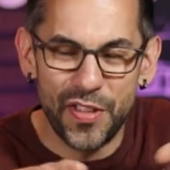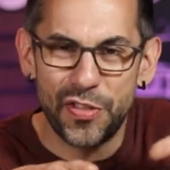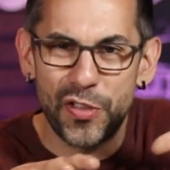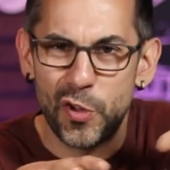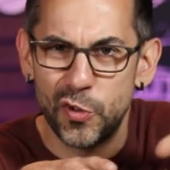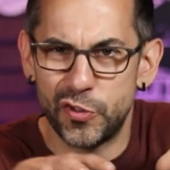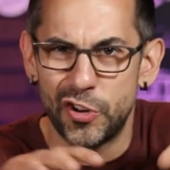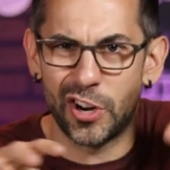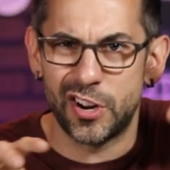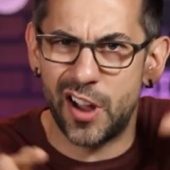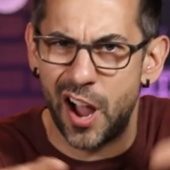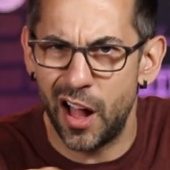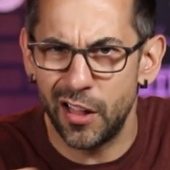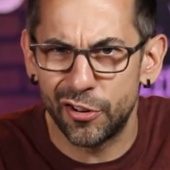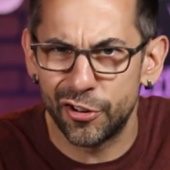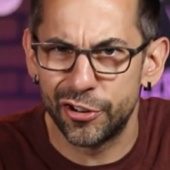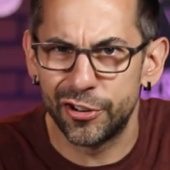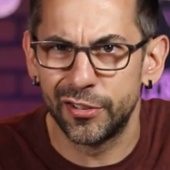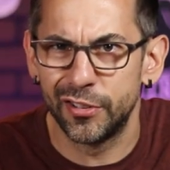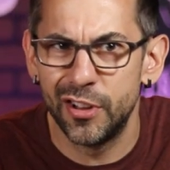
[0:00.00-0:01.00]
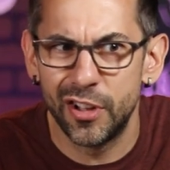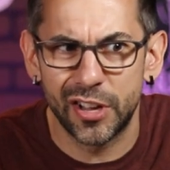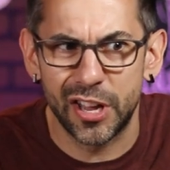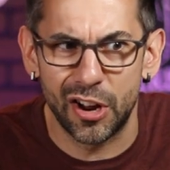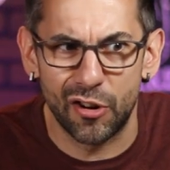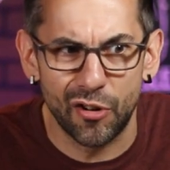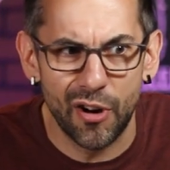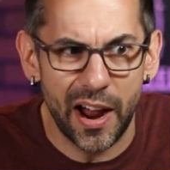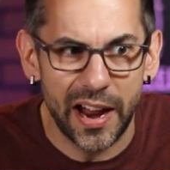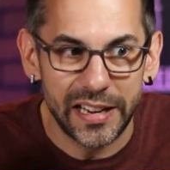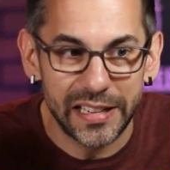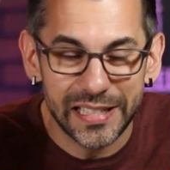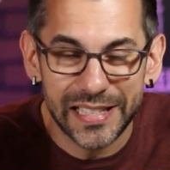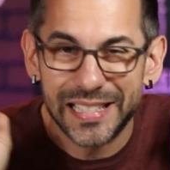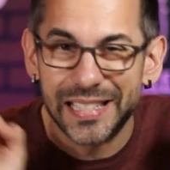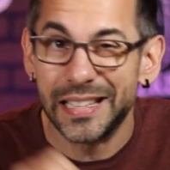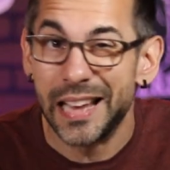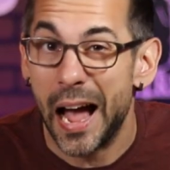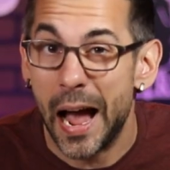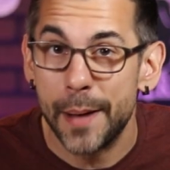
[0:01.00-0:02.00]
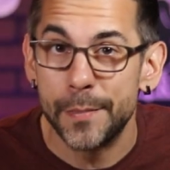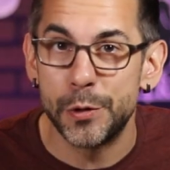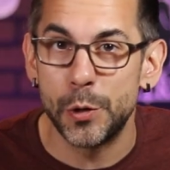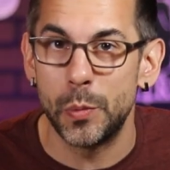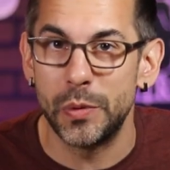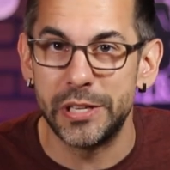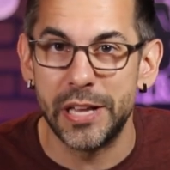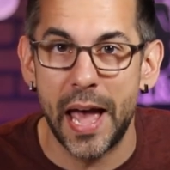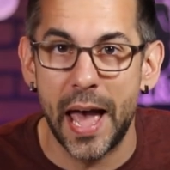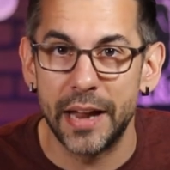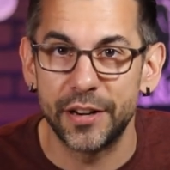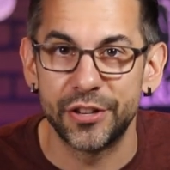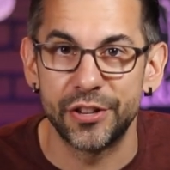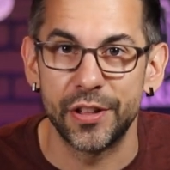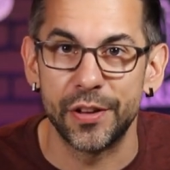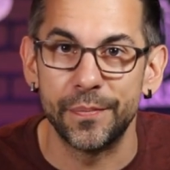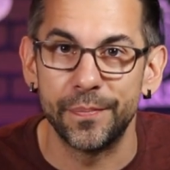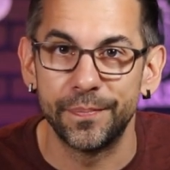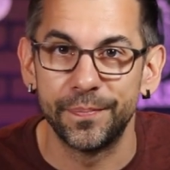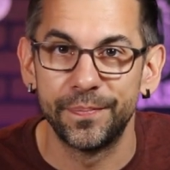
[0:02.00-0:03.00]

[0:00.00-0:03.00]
that those are colored and looking right, it's time to attach them.